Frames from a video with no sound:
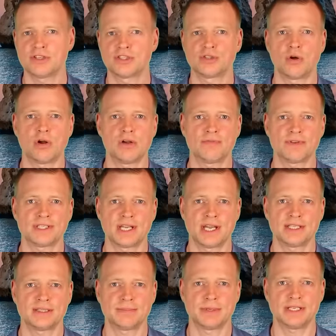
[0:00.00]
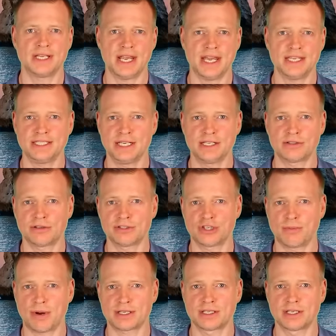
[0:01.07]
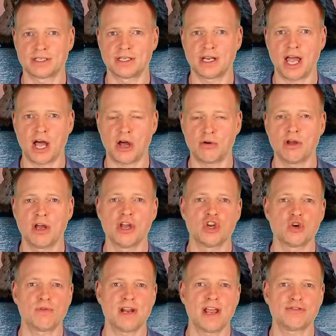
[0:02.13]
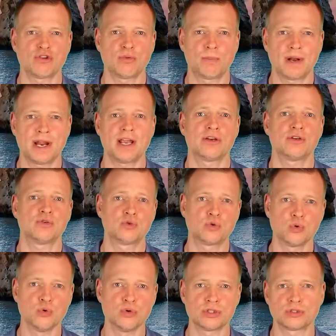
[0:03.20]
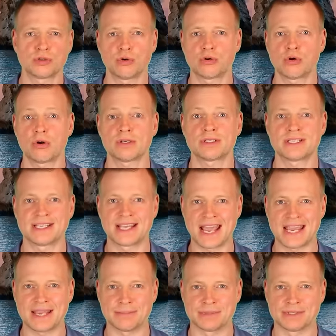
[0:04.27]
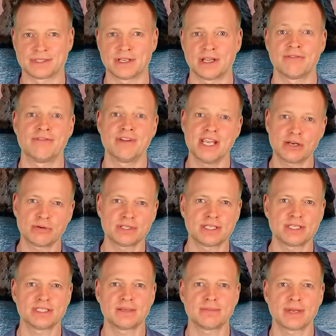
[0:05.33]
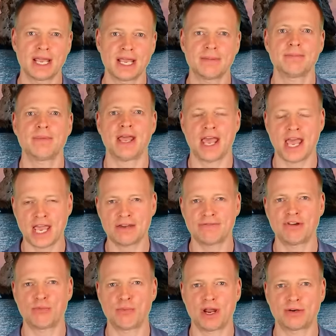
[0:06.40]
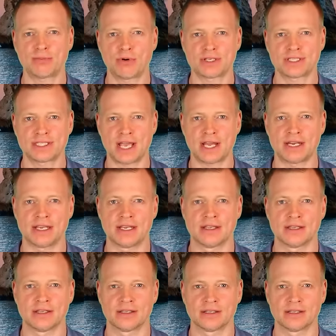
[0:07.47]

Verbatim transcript: the solve assessment as it is constructed now, you will have to play two so-called games, the Ecosystem Game and the Redrock Study.